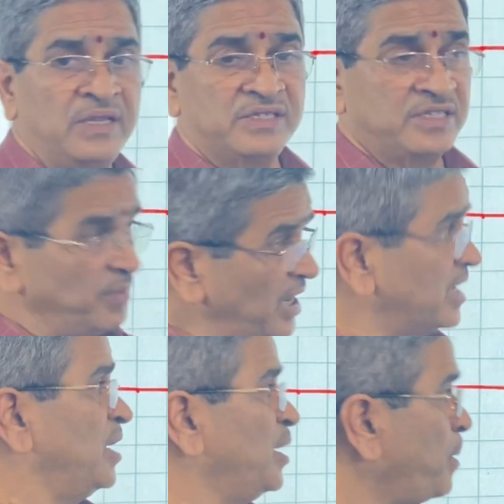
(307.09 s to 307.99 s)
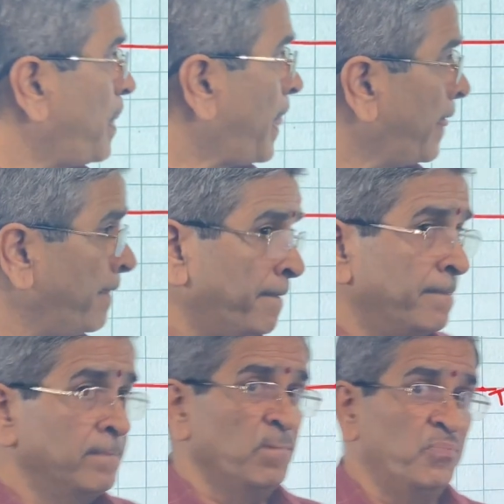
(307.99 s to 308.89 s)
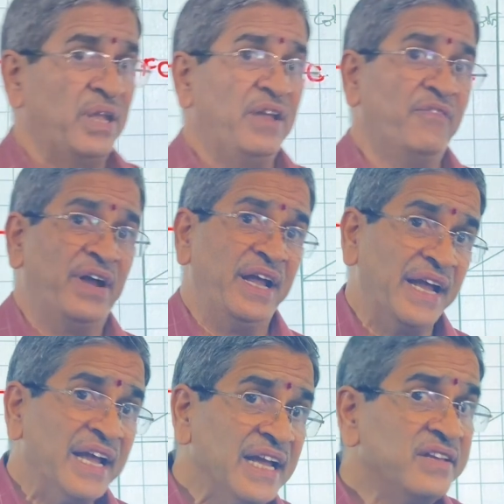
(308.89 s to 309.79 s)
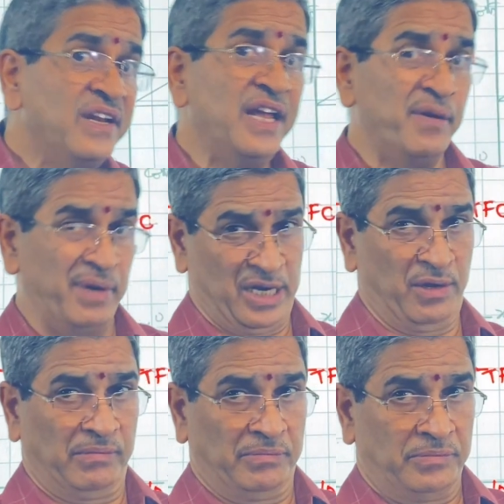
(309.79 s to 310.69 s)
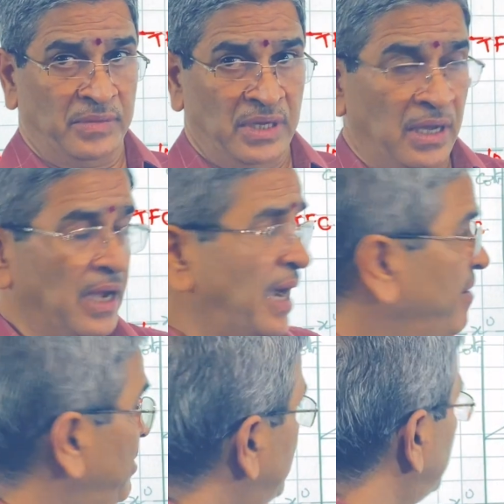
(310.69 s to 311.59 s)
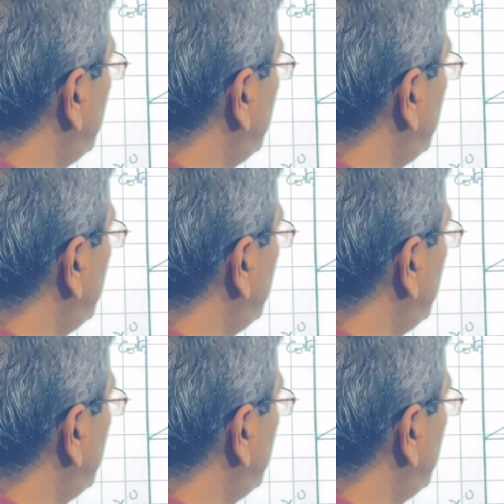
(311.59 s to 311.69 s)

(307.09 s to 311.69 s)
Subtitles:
Similarly, if I engage labor, I will